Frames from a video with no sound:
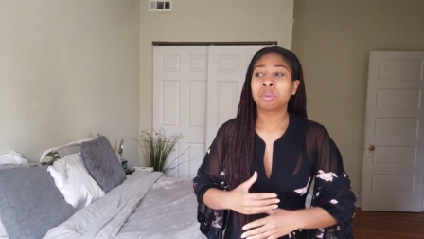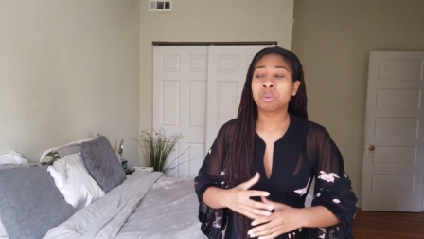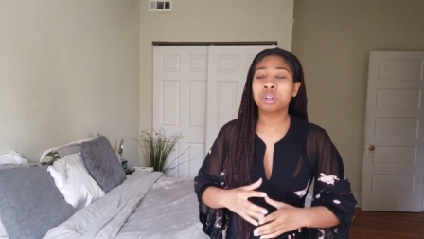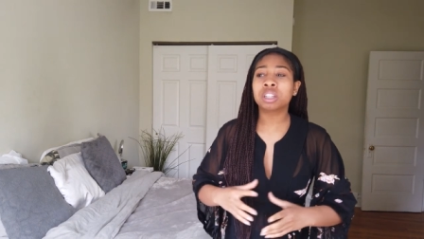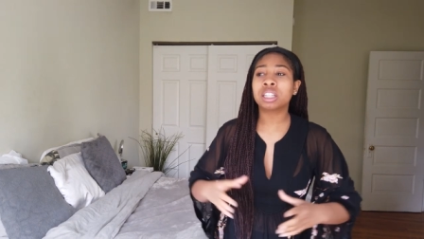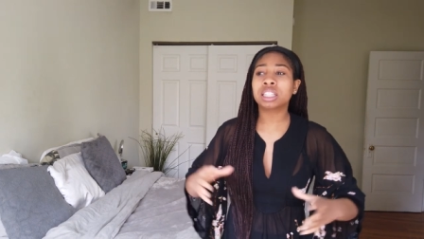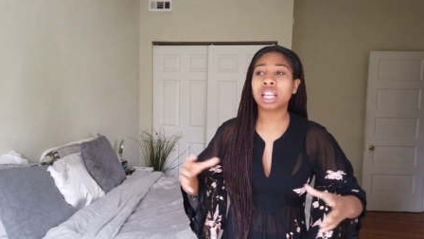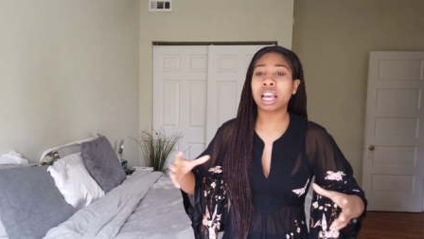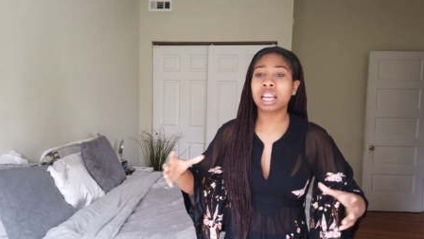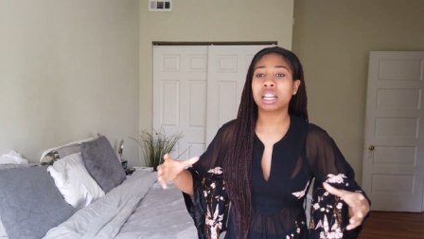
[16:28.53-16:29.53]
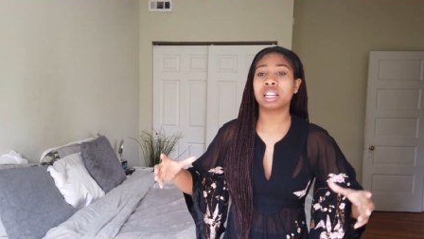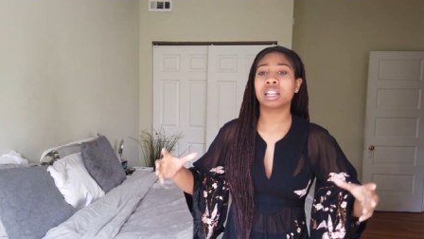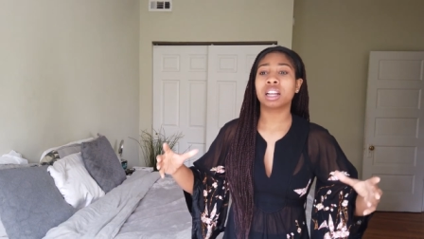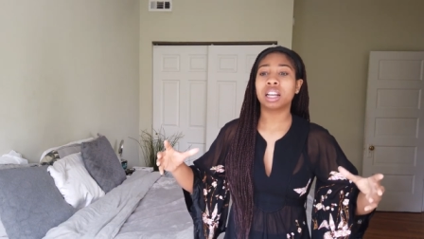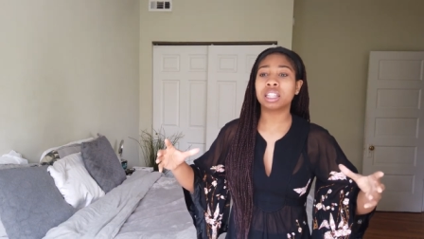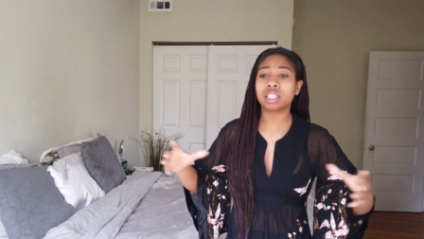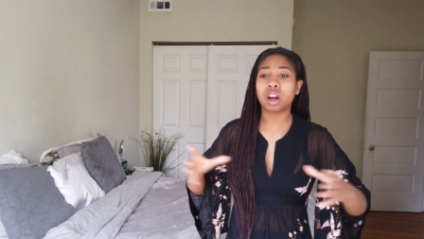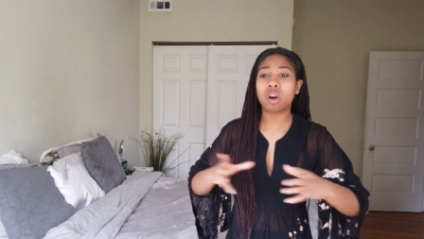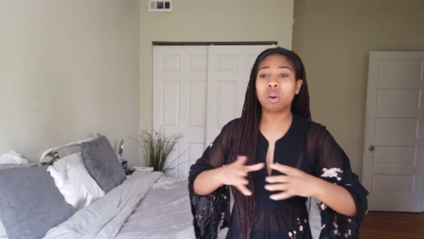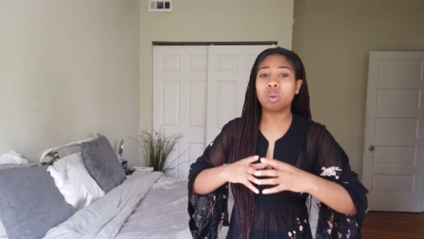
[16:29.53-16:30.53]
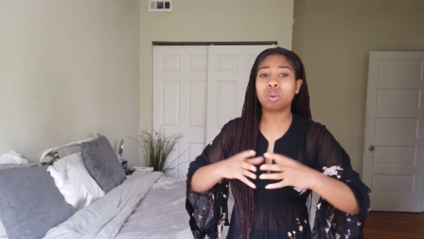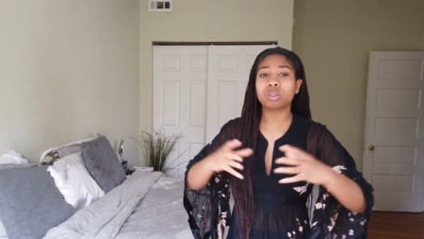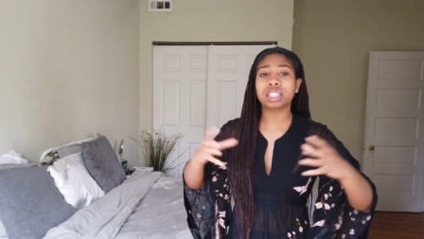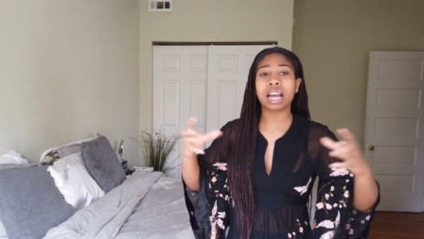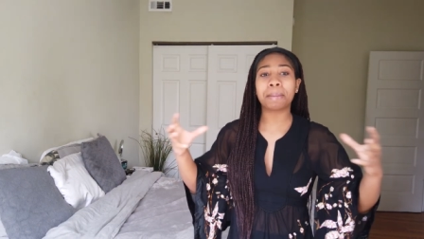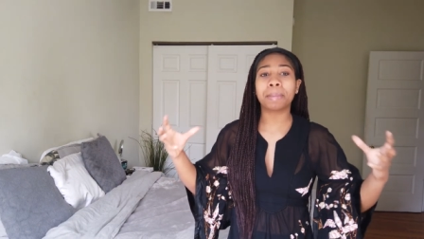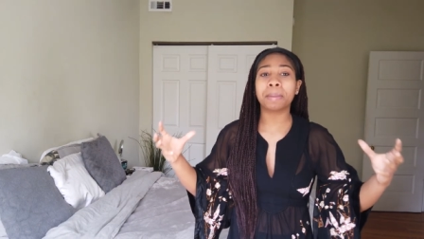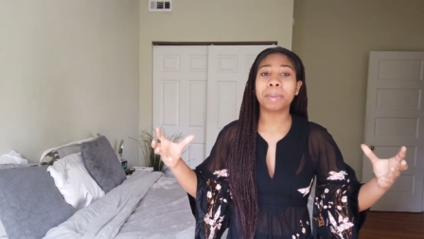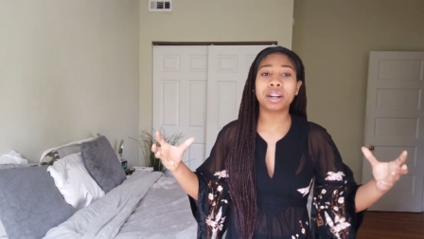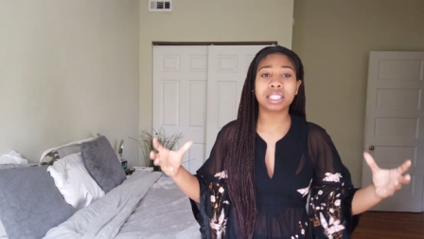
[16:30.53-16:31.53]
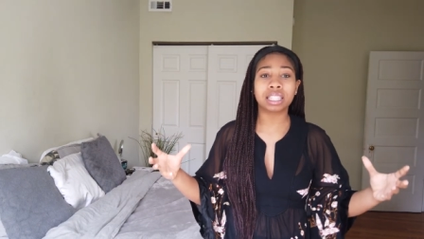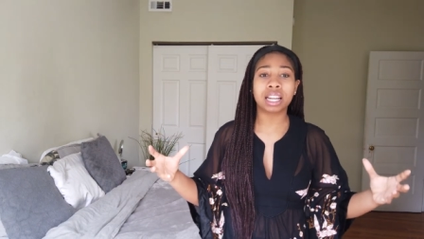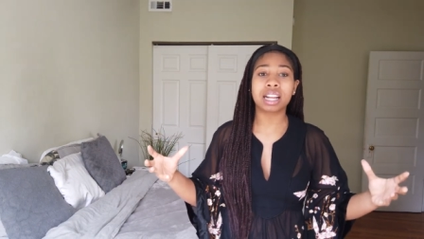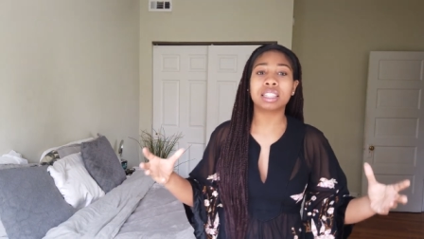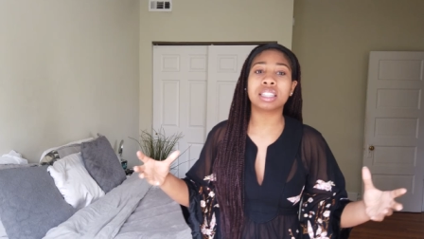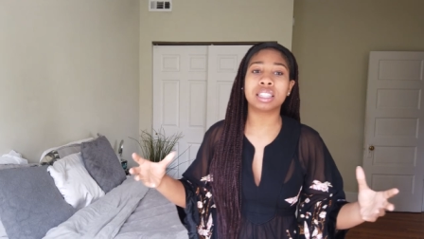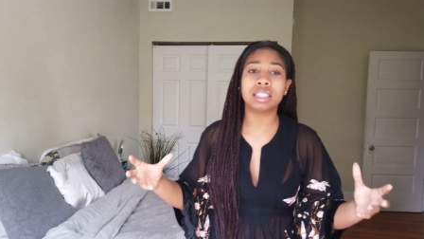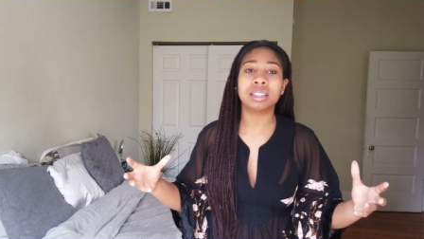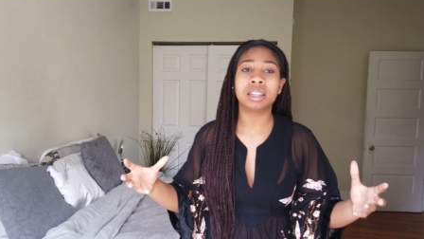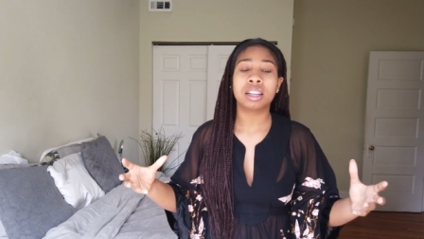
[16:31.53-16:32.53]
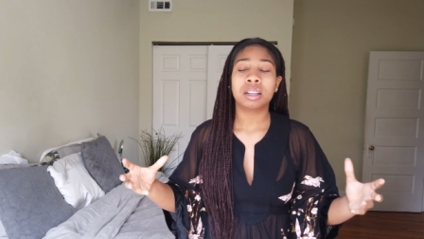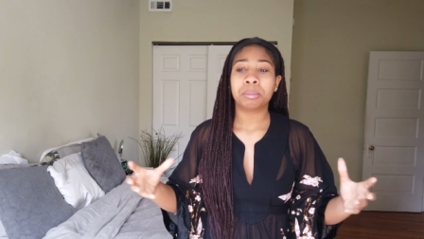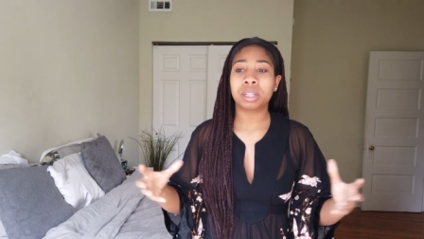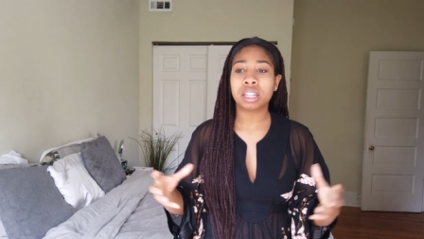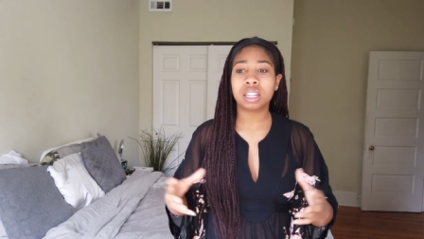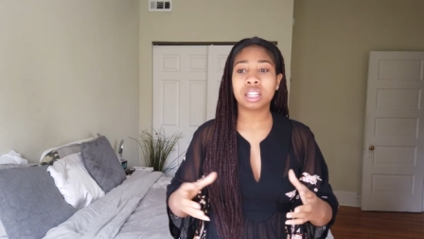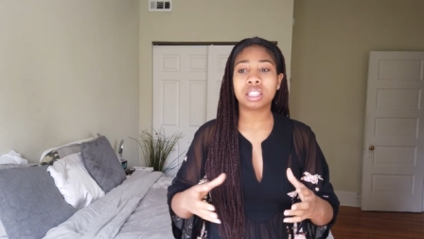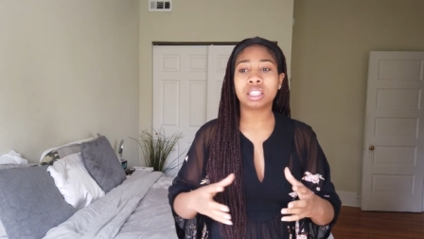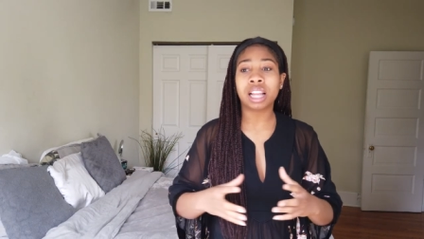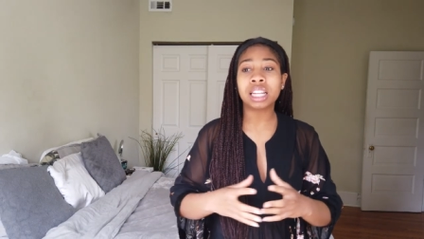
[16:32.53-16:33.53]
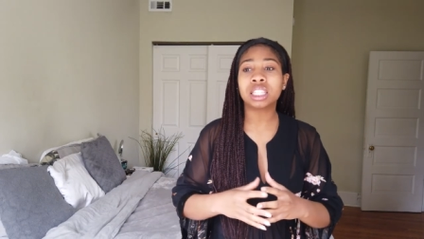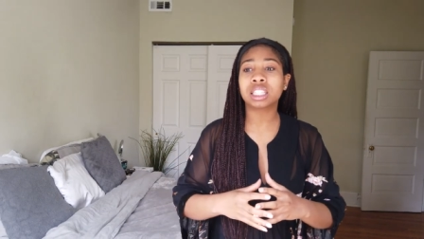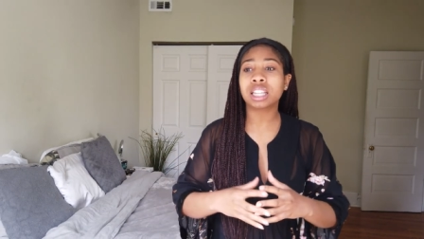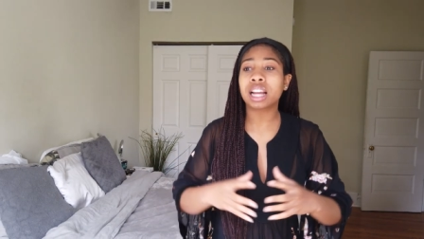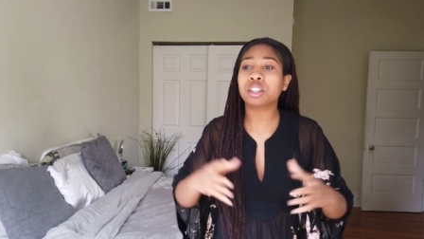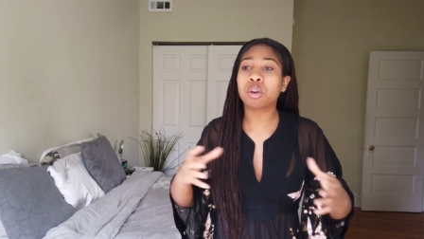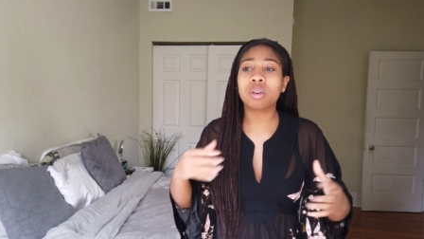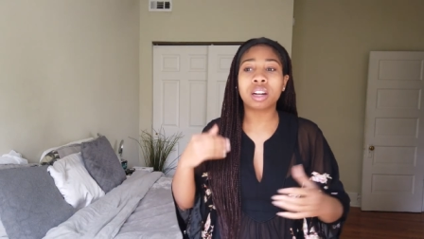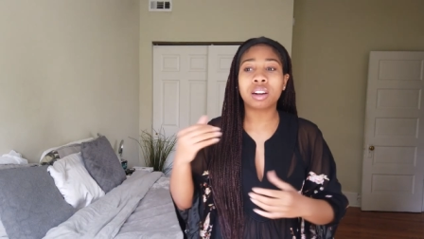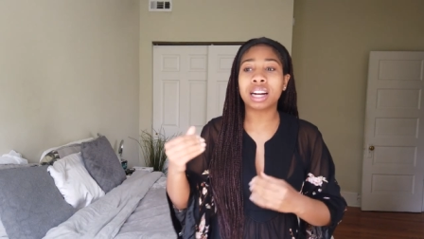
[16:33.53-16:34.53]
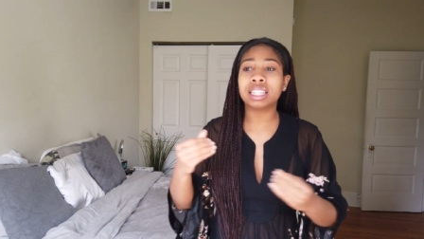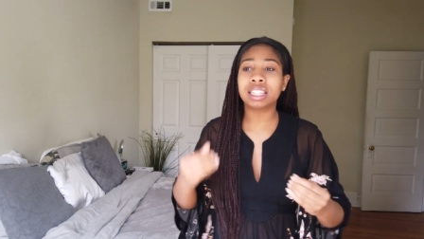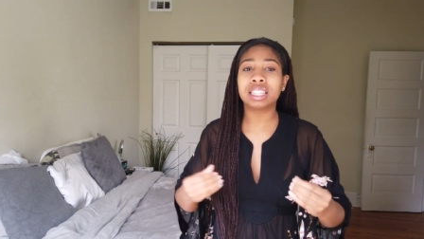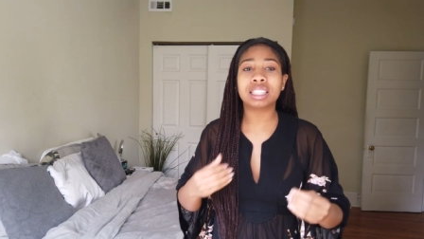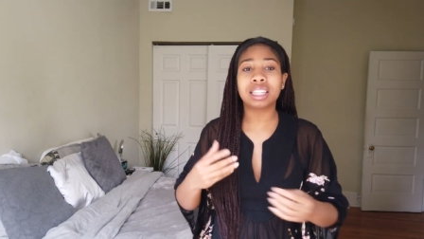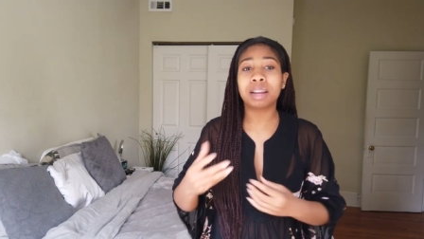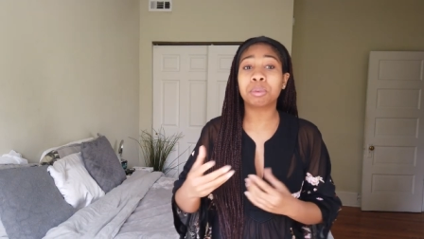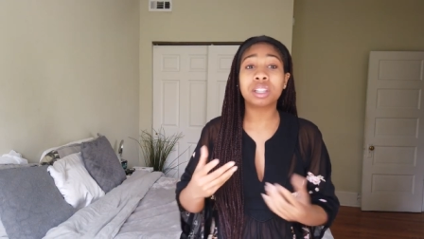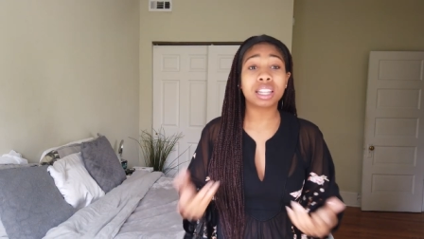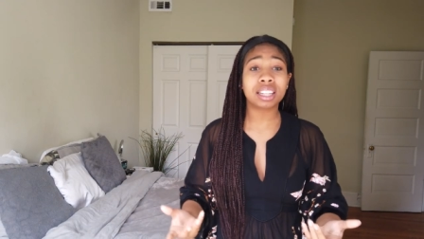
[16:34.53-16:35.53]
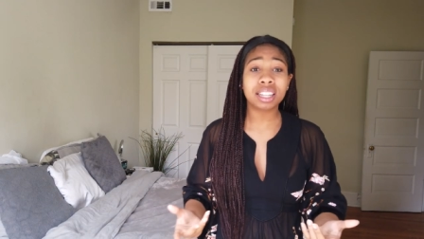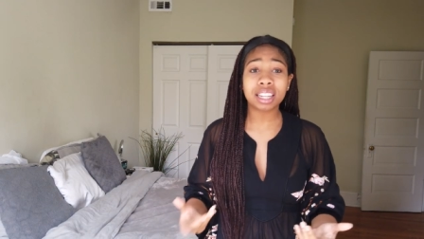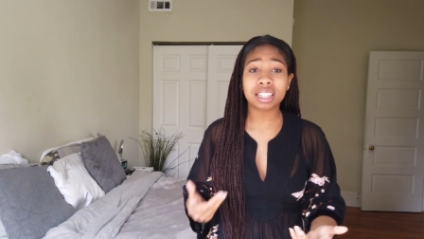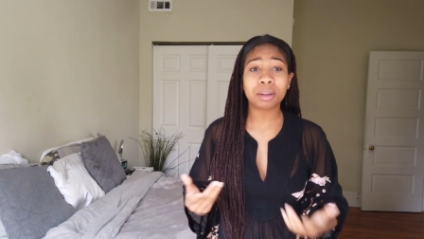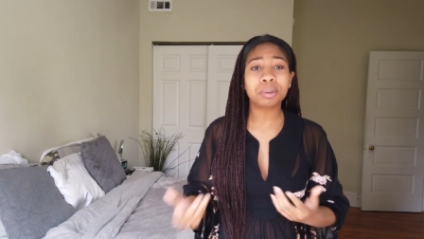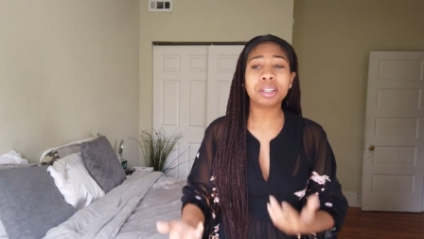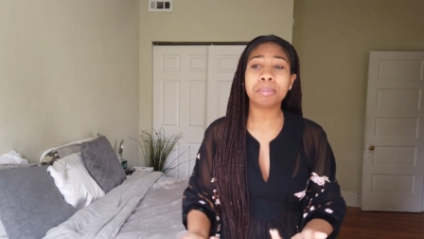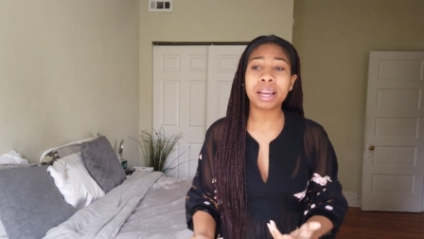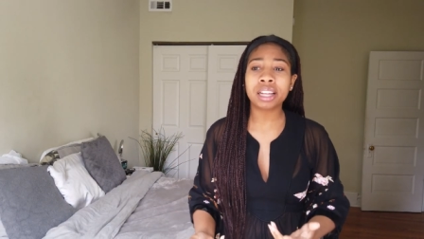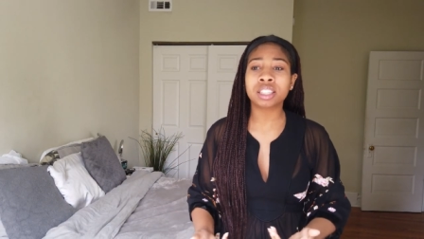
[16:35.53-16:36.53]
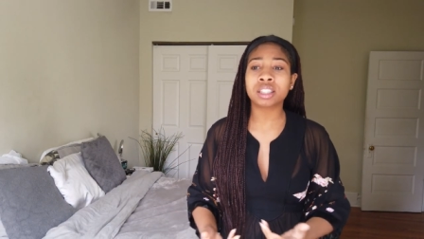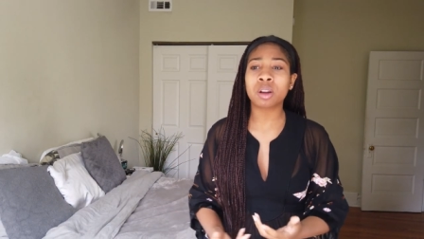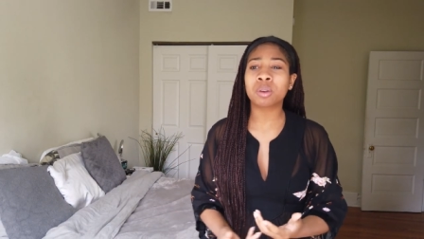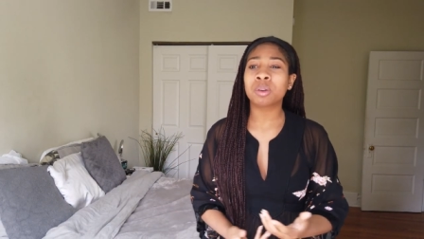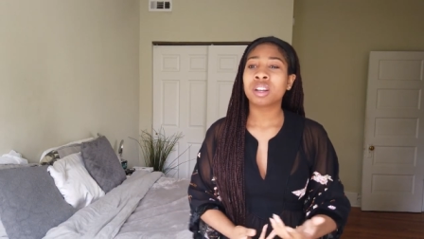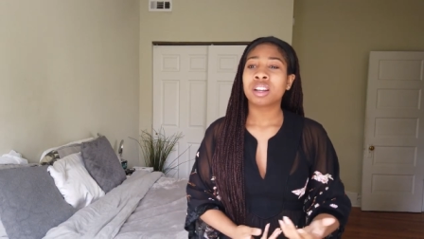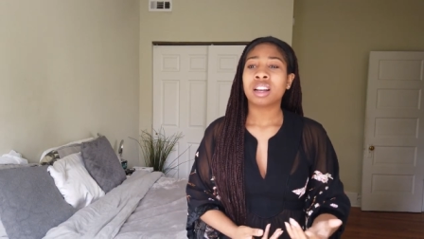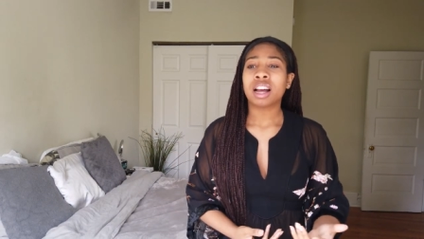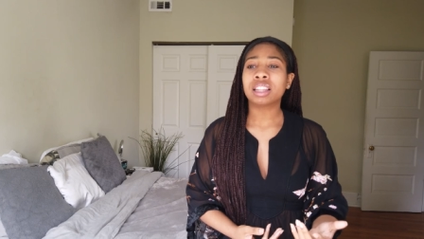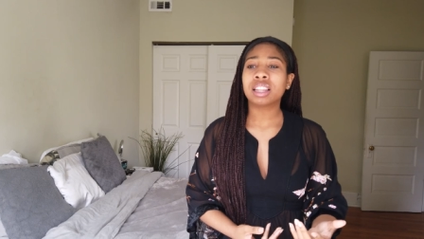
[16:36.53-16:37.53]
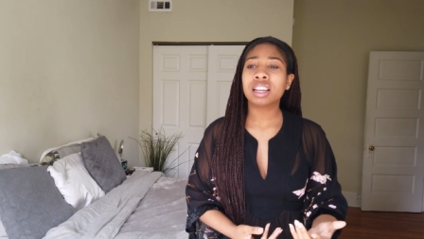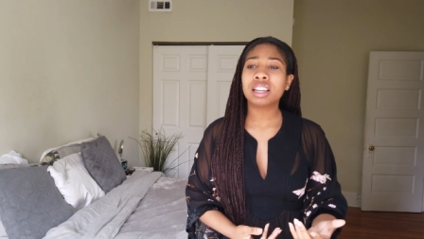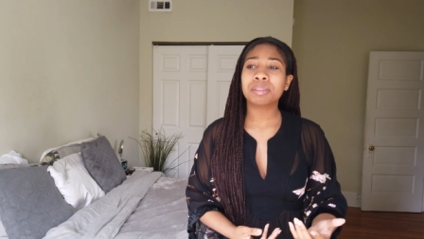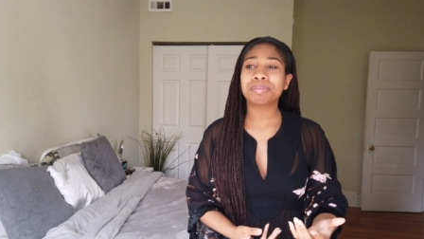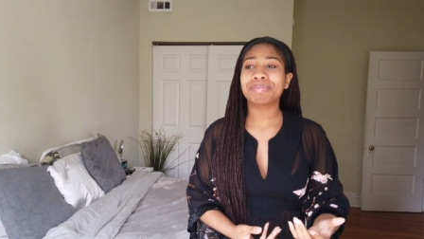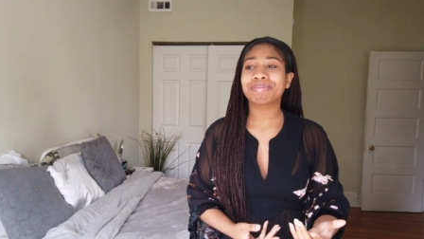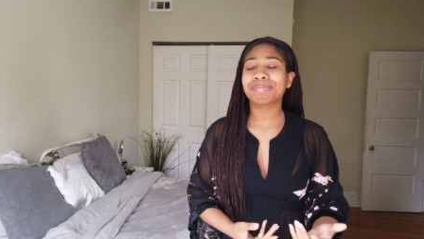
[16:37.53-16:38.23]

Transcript: really take its own type of personality because they just like throwing out ideas and they really click and they really mesh. So I think